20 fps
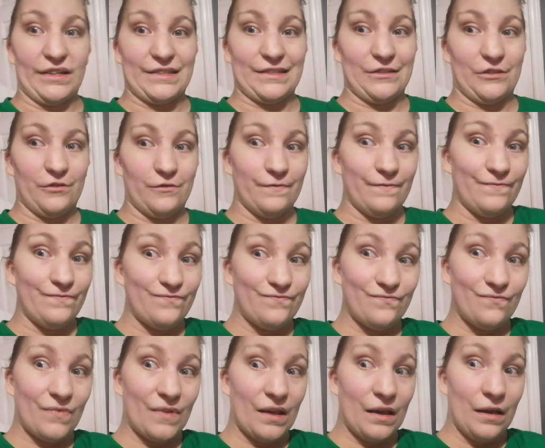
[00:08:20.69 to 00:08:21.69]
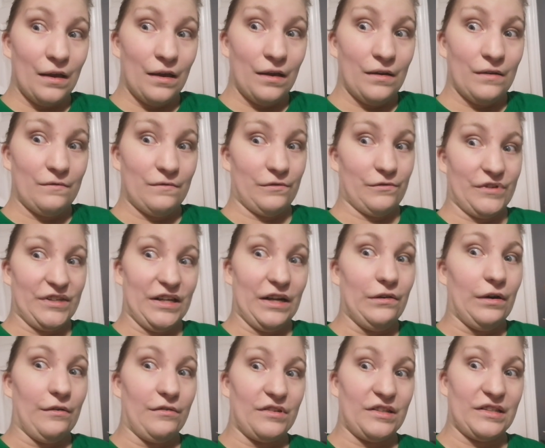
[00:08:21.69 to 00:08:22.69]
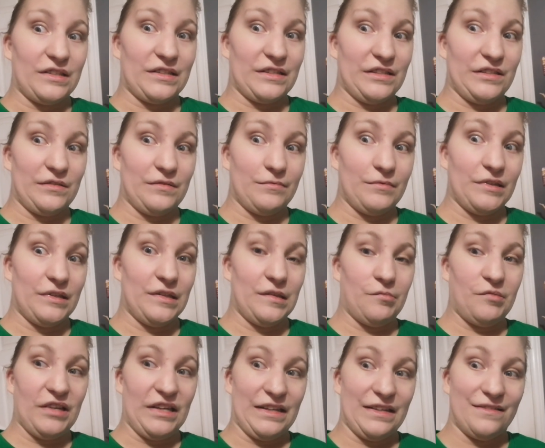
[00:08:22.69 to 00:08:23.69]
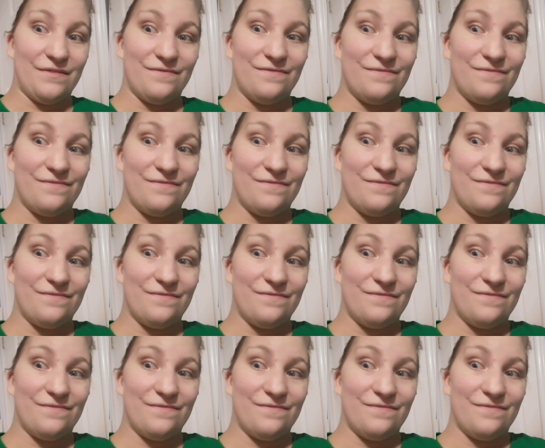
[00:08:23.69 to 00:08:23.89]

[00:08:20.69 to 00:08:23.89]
So, for right now, i want to see you in the bed.